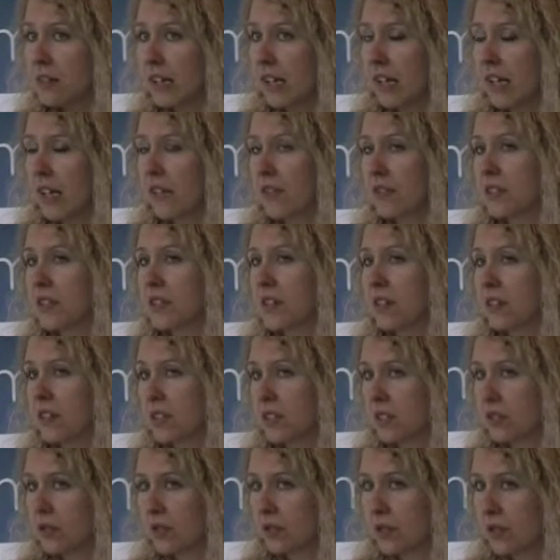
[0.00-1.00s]
They've
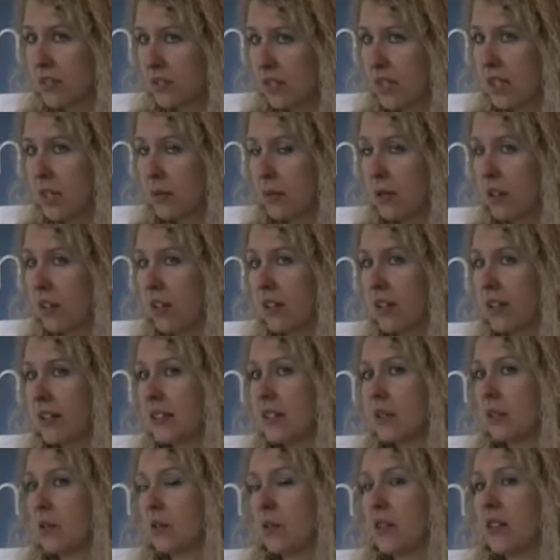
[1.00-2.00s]
started to
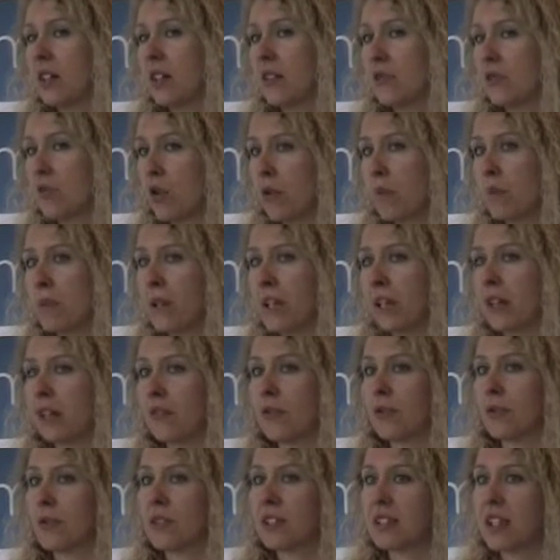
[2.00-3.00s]
stabilize, or they are dropping
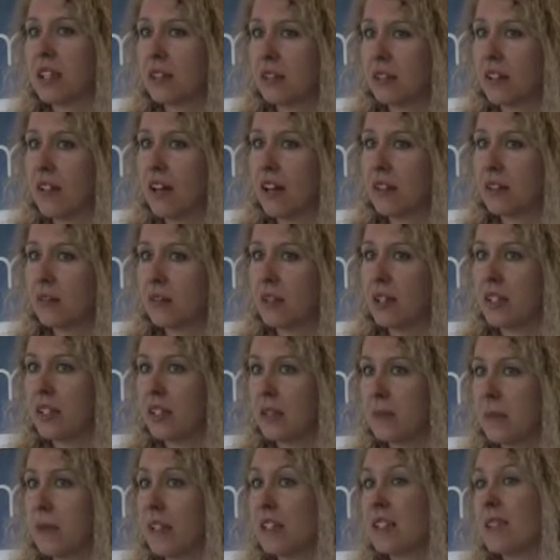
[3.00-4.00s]
for second-hand grade
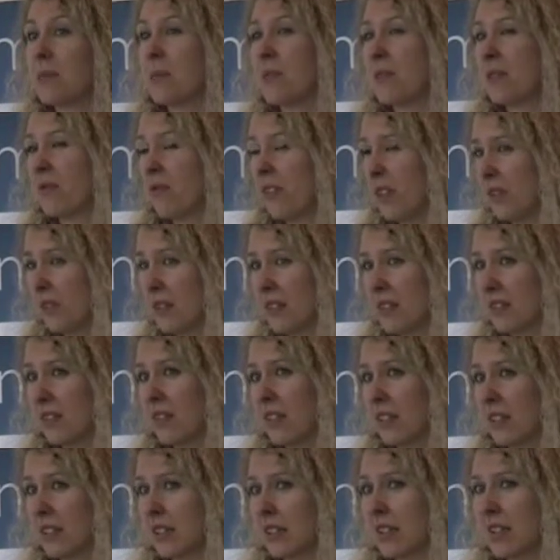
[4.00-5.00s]
space, but very
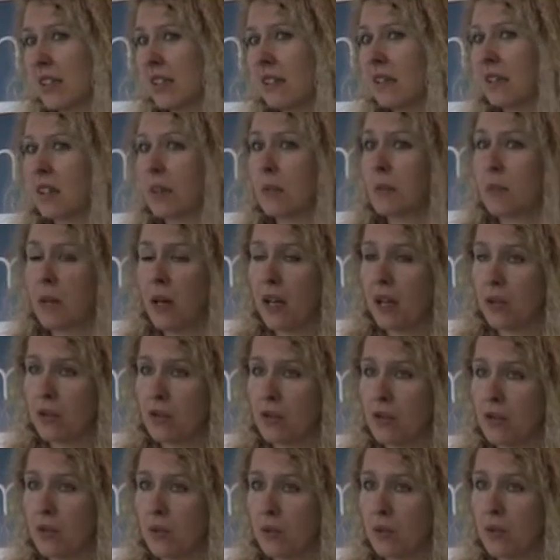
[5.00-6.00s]
slightly
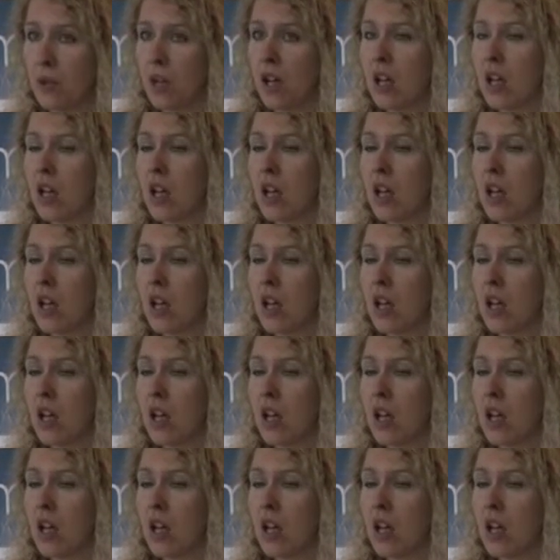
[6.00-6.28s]
compared to